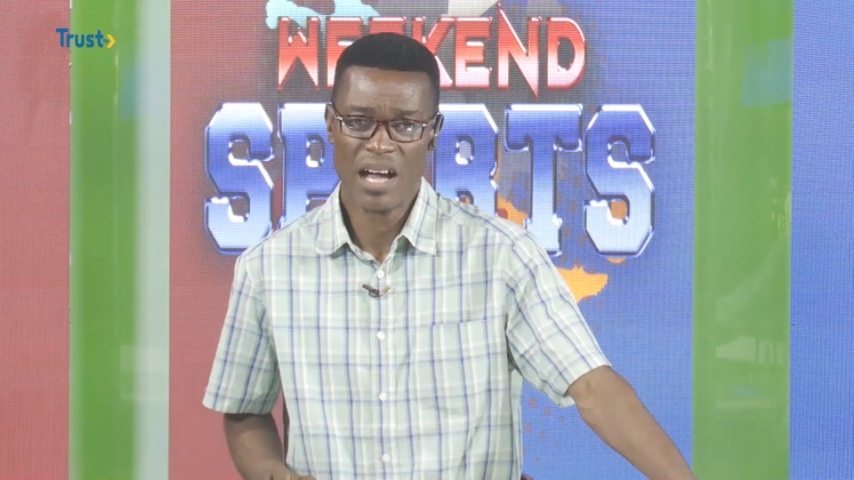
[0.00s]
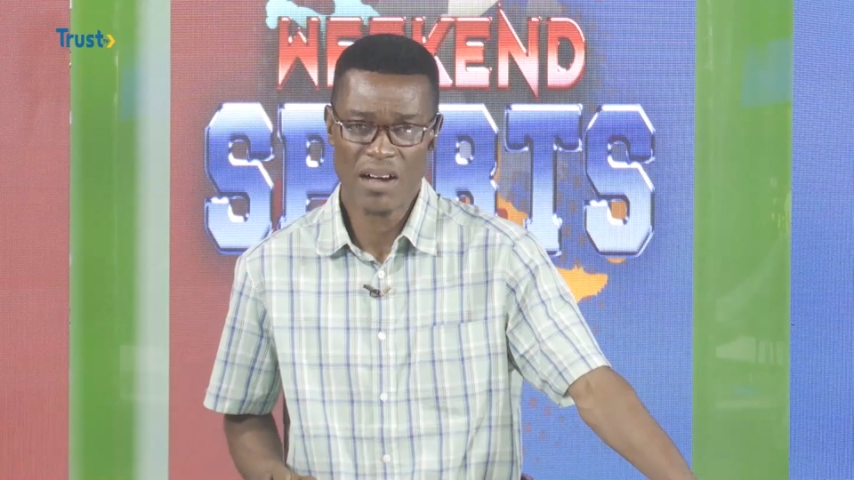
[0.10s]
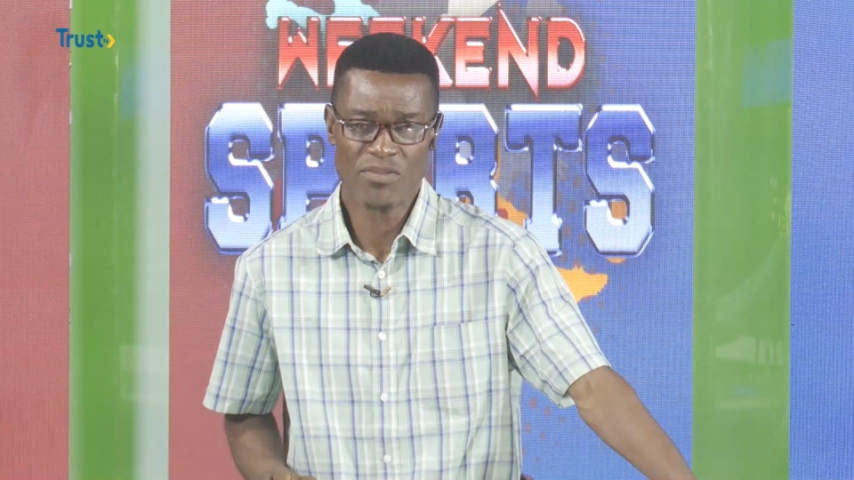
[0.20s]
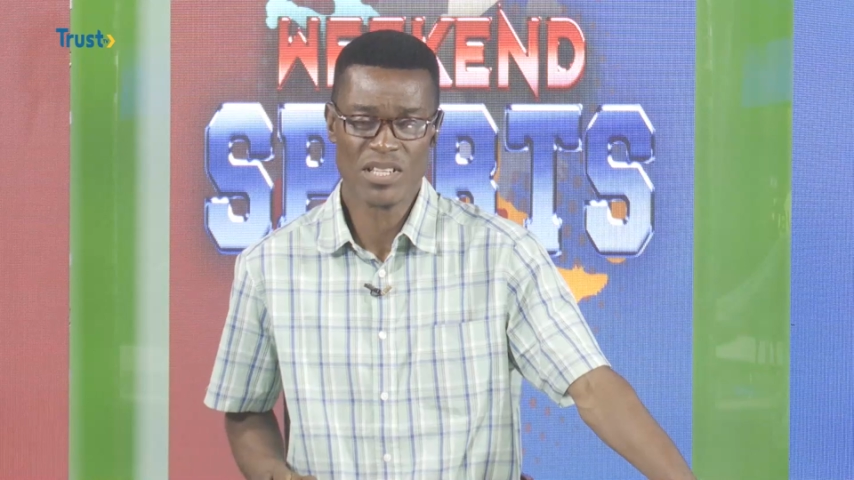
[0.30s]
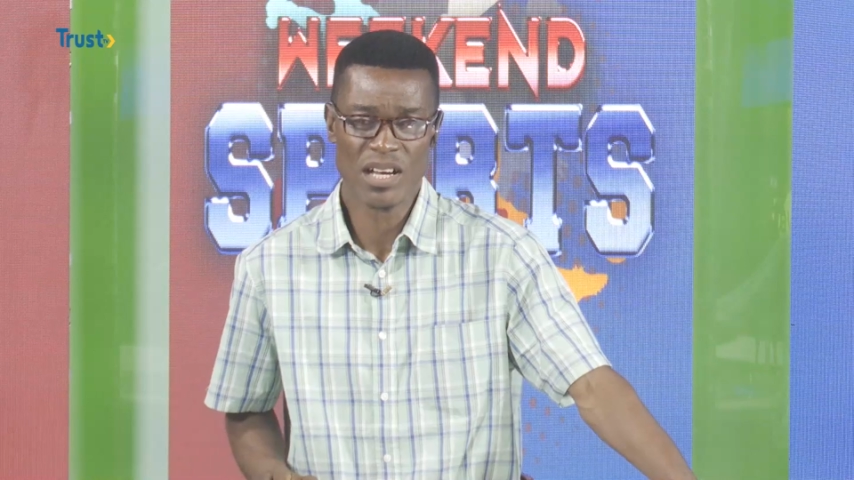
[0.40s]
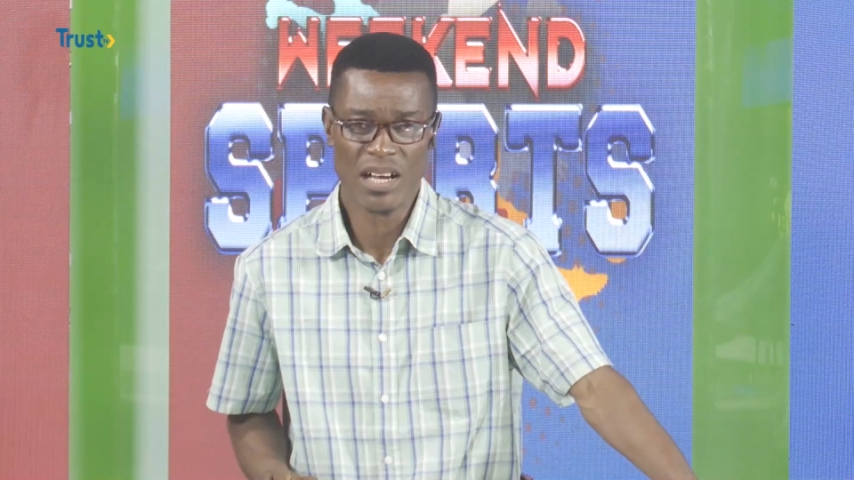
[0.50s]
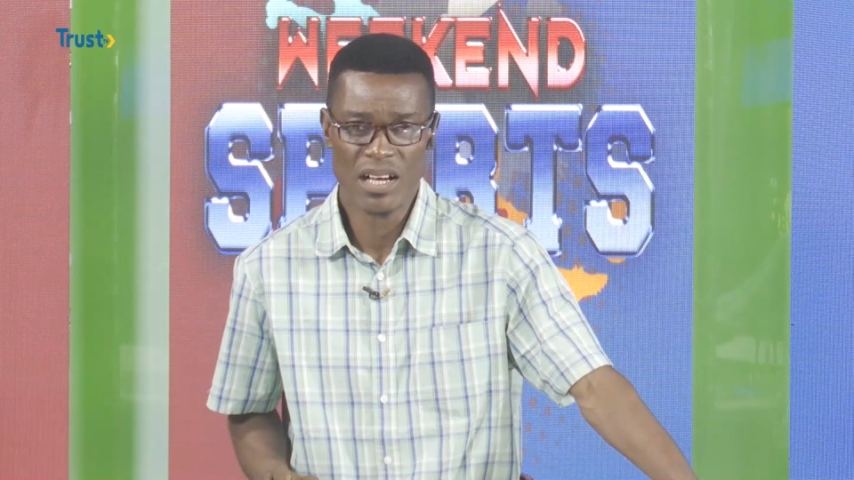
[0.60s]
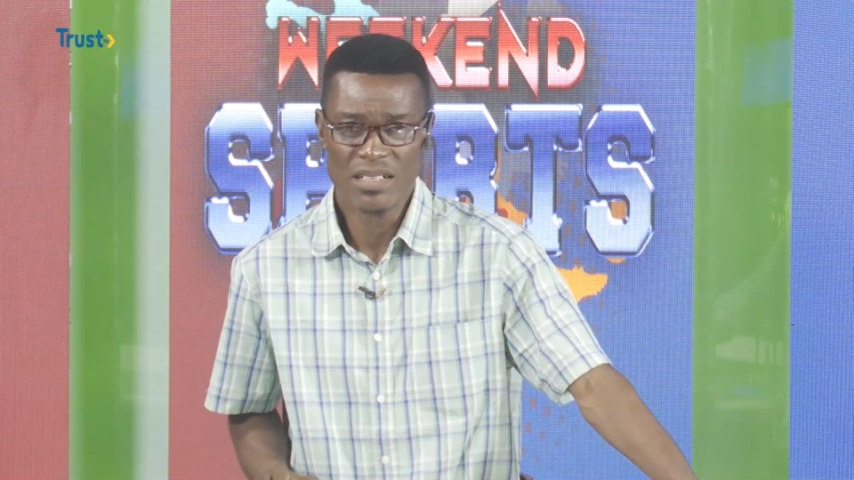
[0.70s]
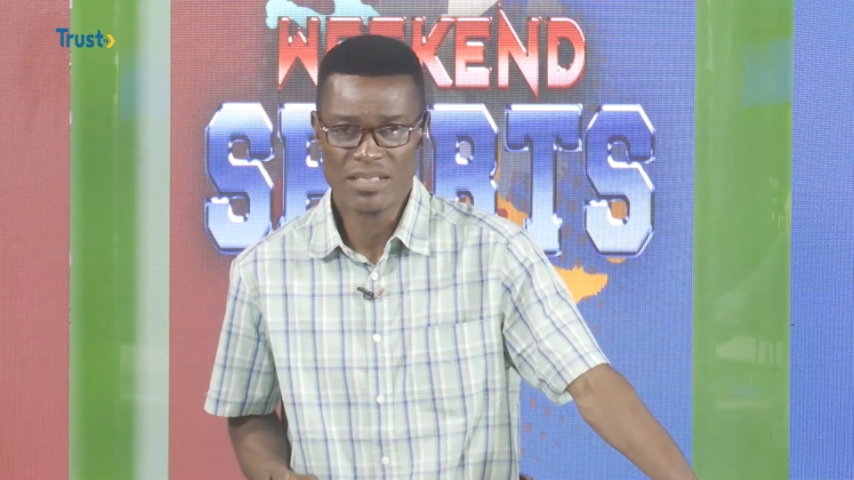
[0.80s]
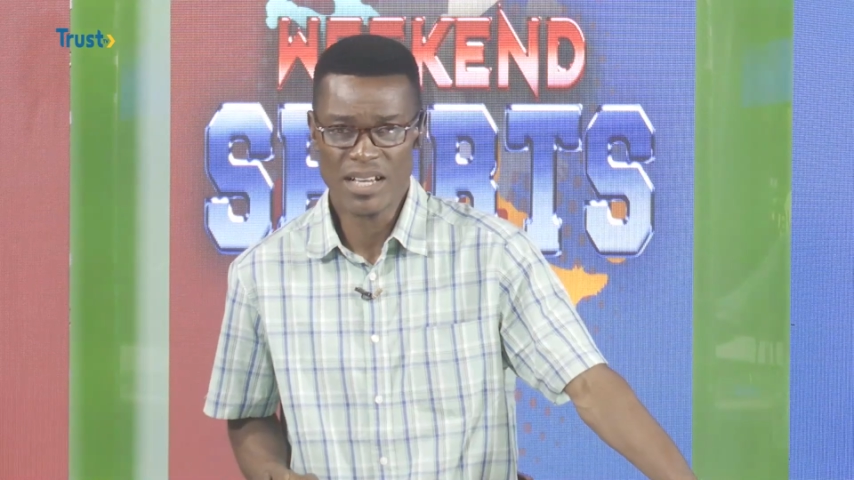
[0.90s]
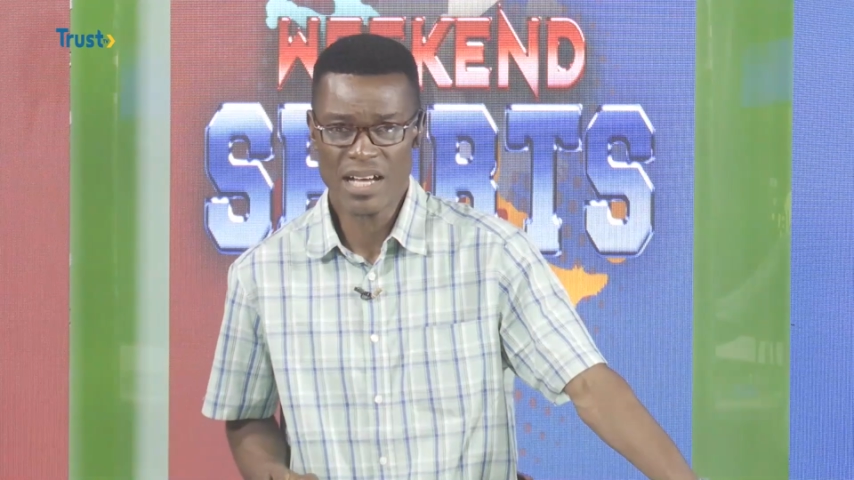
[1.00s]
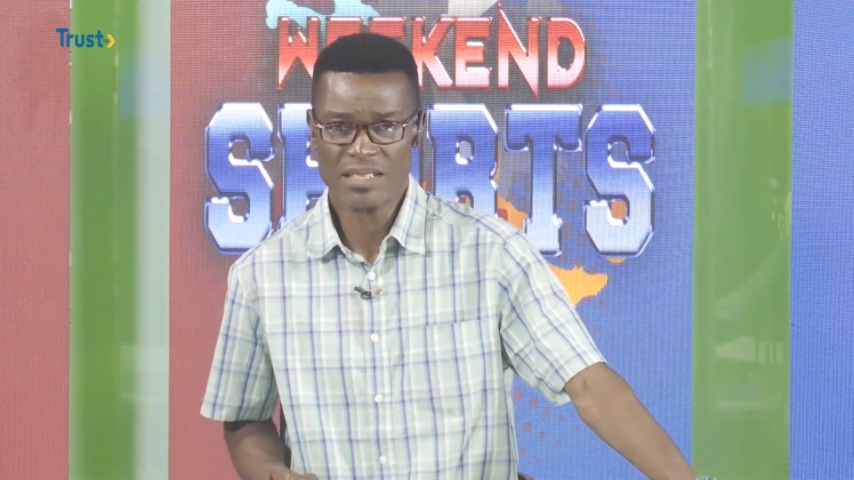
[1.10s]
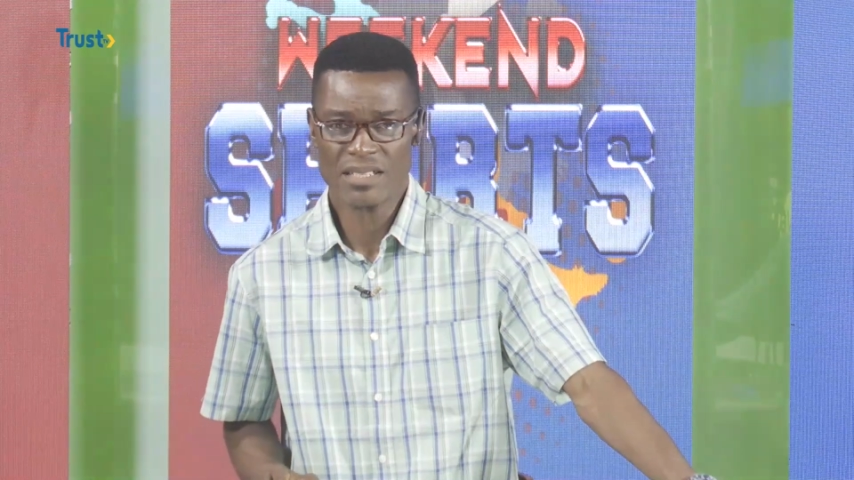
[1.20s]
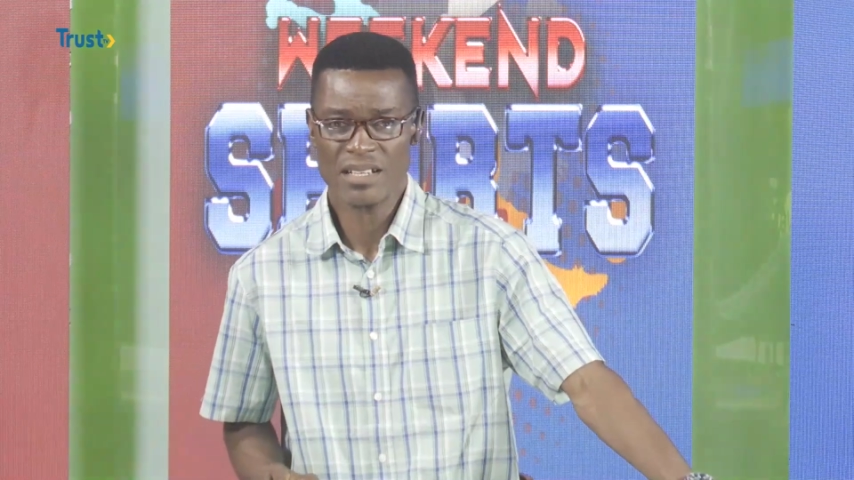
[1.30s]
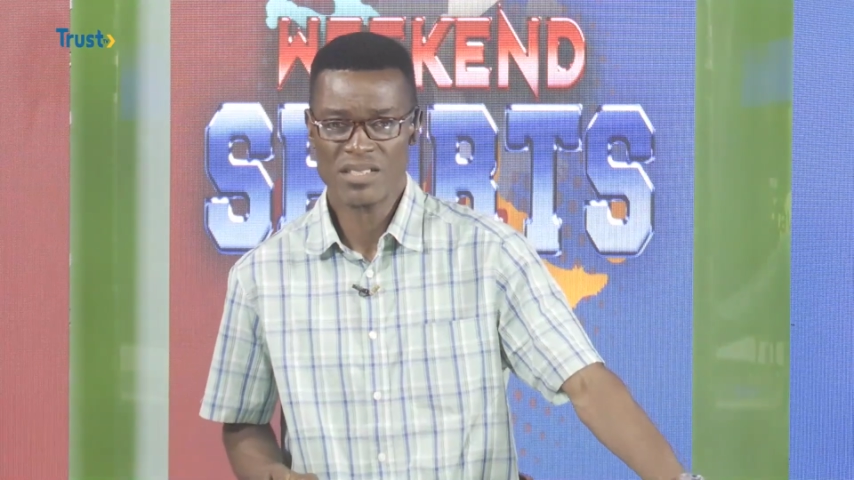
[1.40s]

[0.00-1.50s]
after that